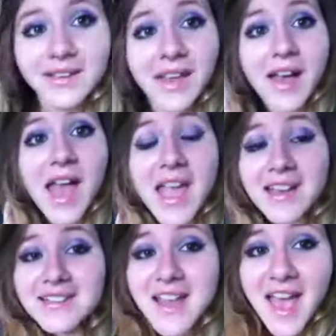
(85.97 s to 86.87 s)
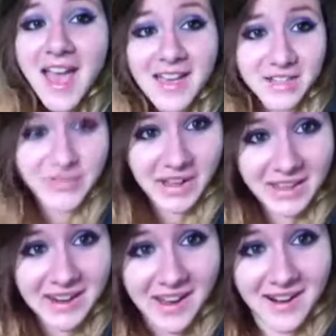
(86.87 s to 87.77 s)
yeah, and it's
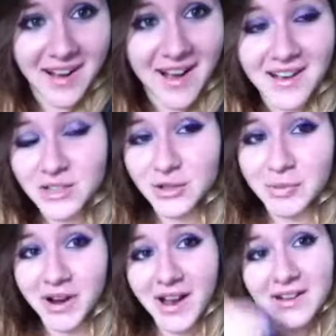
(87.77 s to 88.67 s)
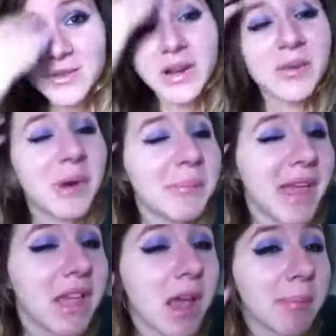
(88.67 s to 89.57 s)
finally not hot, super hot, so I can wear
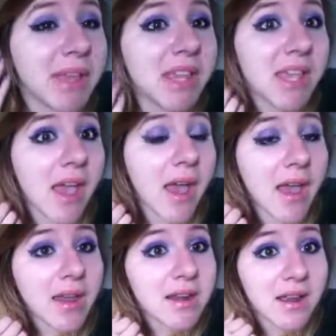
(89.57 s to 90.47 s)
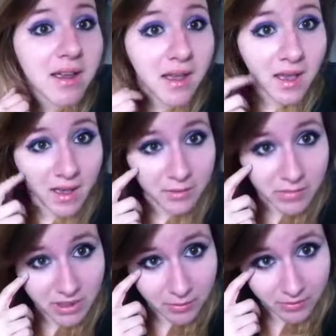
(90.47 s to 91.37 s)
makeup again and
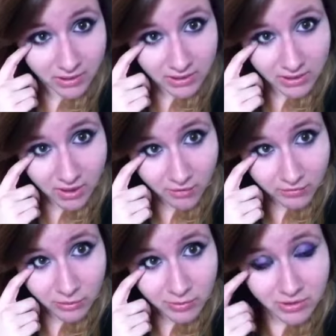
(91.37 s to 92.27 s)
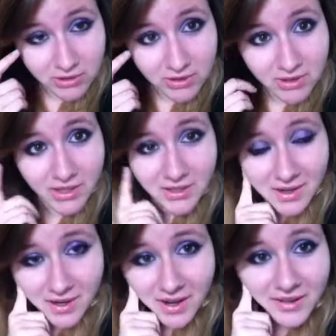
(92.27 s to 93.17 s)
be completely comfortable and
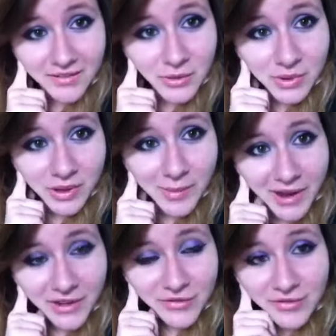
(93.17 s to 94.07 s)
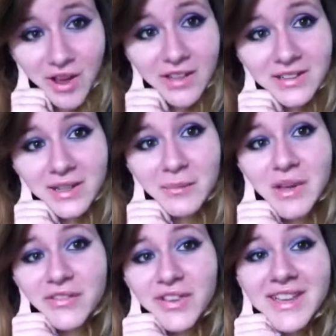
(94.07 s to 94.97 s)
not have to worry about it falling down
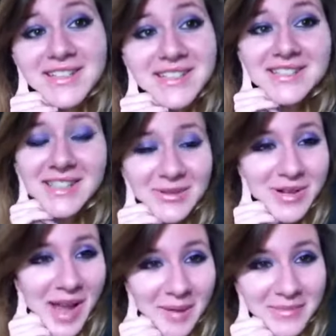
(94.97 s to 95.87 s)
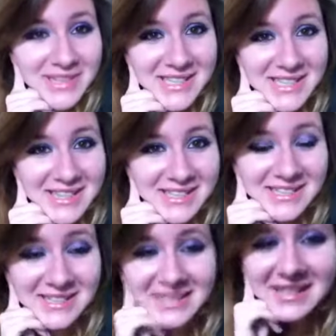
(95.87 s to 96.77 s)
my face, because that's what happens in the